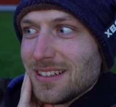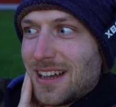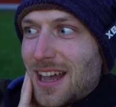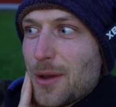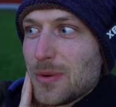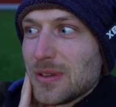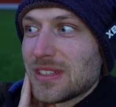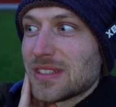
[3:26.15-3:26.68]
I
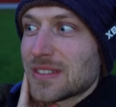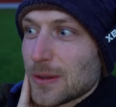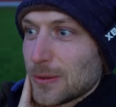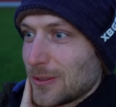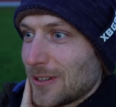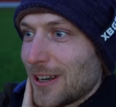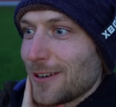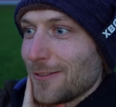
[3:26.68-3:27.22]
was so
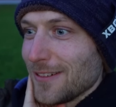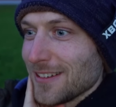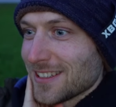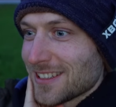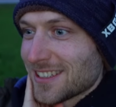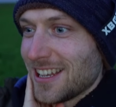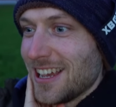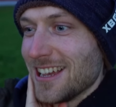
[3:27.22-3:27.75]

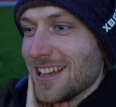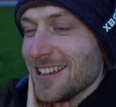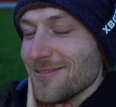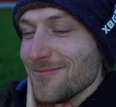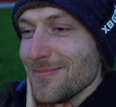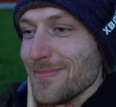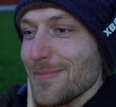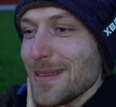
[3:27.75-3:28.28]
nervous
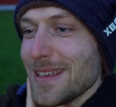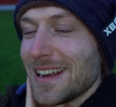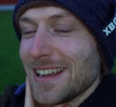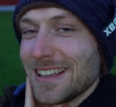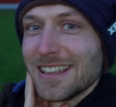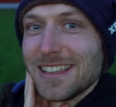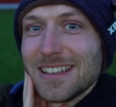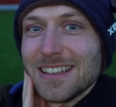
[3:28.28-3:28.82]

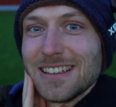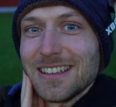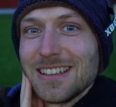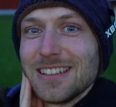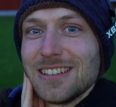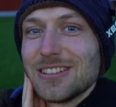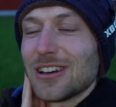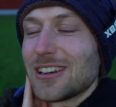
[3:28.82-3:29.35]
meeting
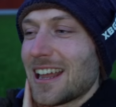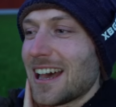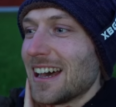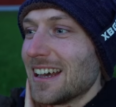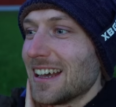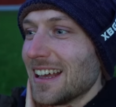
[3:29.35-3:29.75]
Jonna.